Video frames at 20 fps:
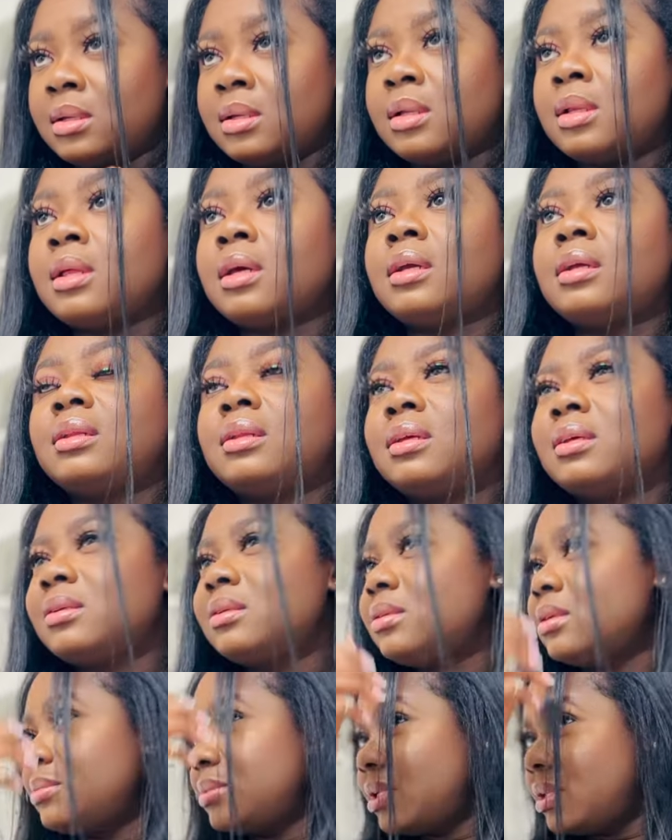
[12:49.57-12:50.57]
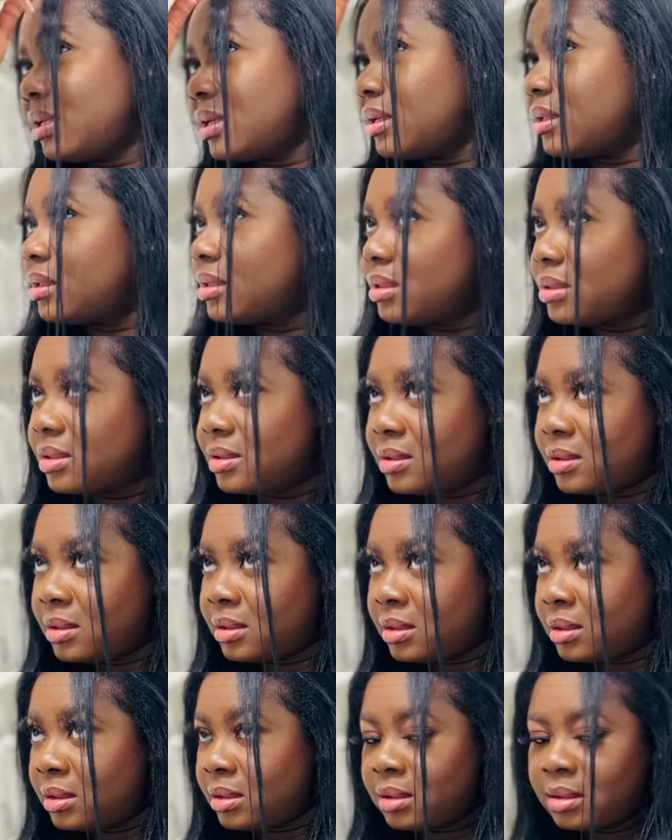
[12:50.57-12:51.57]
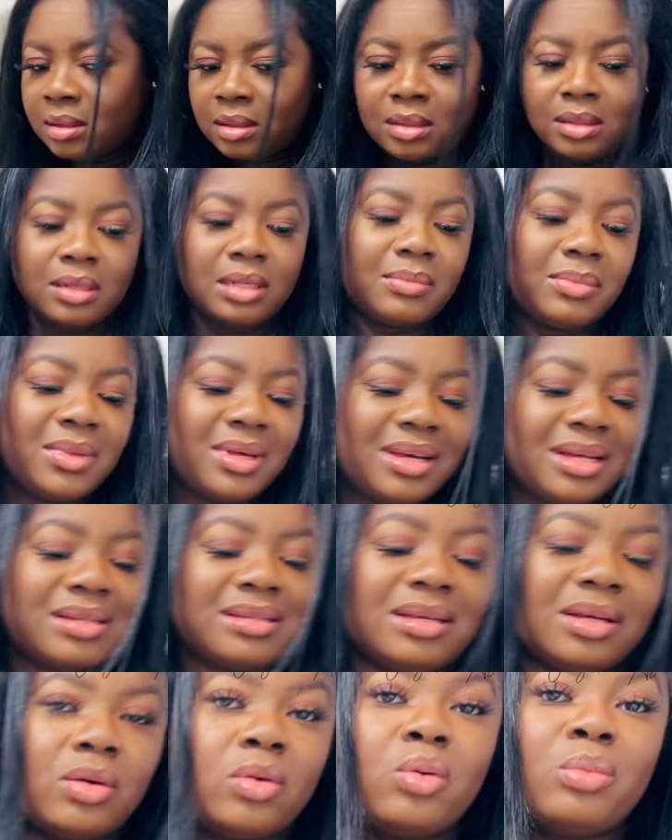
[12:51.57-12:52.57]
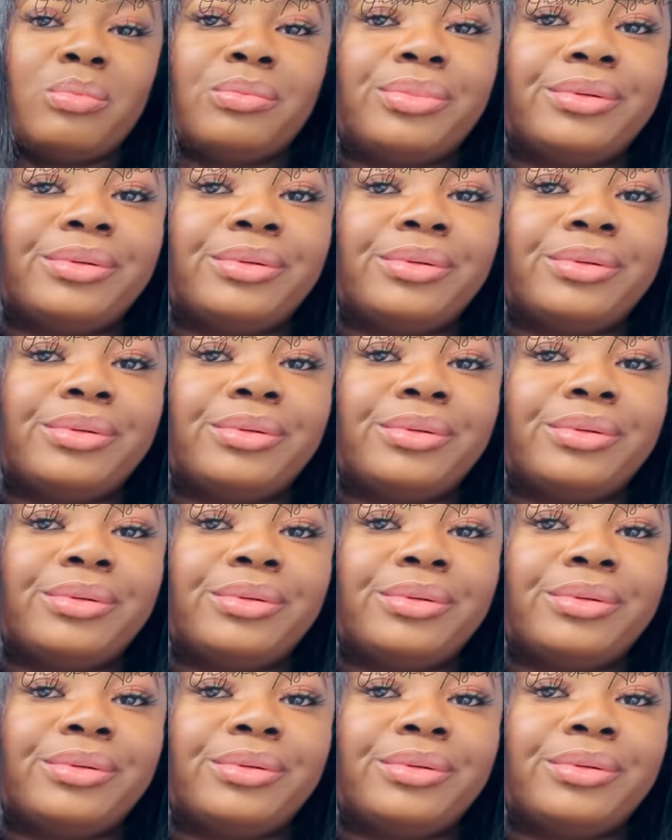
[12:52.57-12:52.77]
Like this, something like this. Let me get it cool.